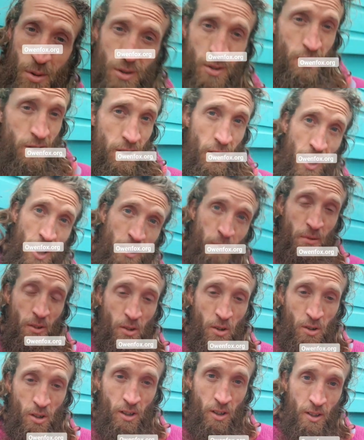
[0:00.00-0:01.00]
but I could
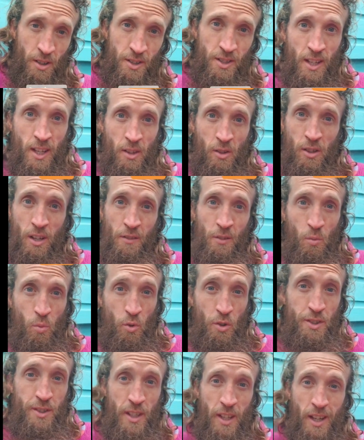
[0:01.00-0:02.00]
be going on and saying I'm gonna have
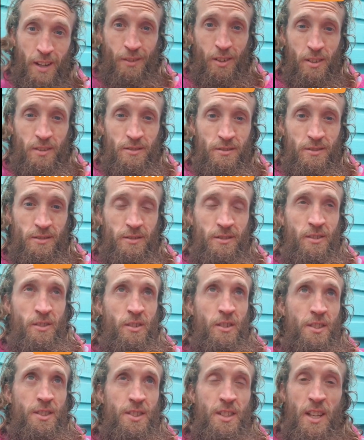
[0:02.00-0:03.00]
the worst day ever,
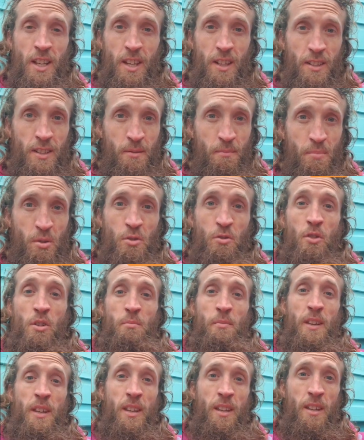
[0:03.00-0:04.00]
or sad,
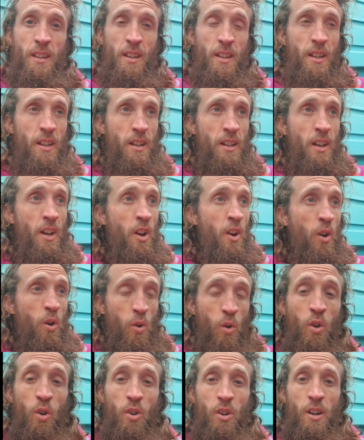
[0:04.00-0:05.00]
poor old me,
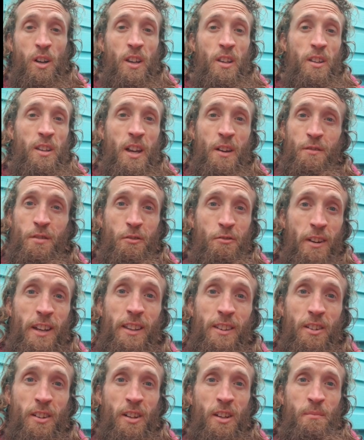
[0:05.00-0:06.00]
or I can have a
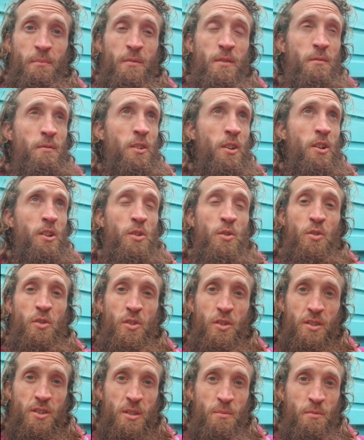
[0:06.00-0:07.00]
great time.
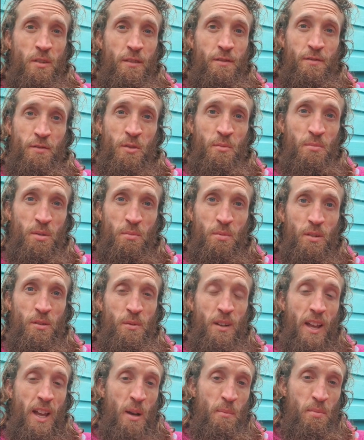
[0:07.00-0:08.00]
Include is in my fun
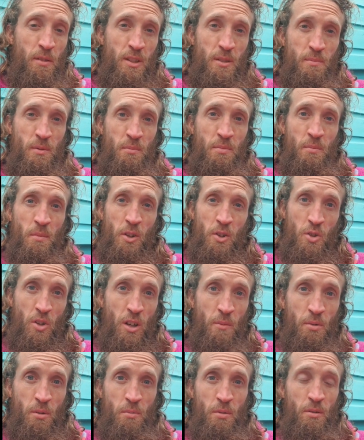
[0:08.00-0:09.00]
bubble, my happiness bubble, my
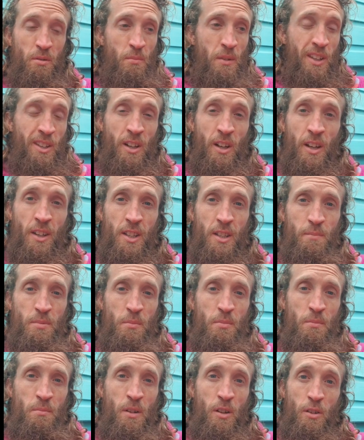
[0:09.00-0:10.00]
joy bubble, my kindness
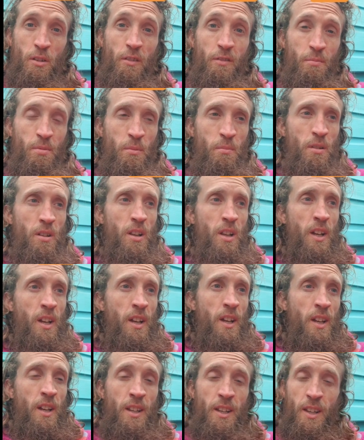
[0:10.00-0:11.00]
bubble, my love bubble,
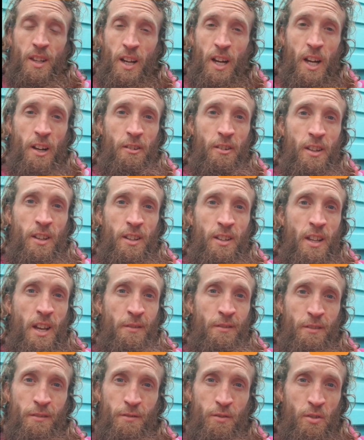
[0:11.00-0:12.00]
caring and
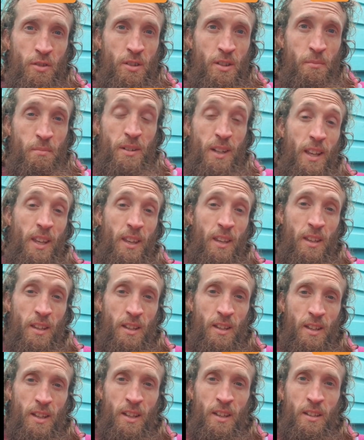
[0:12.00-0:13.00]
having fun and
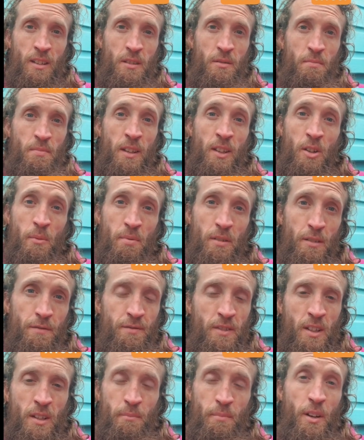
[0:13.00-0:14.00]
playing and being
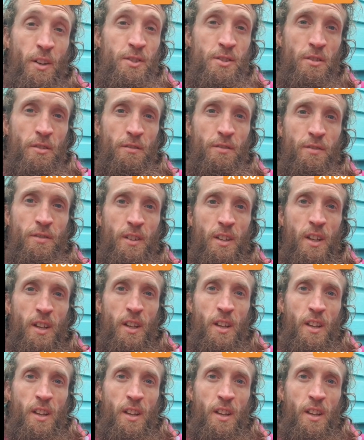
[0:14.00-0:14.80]
uplifting and positive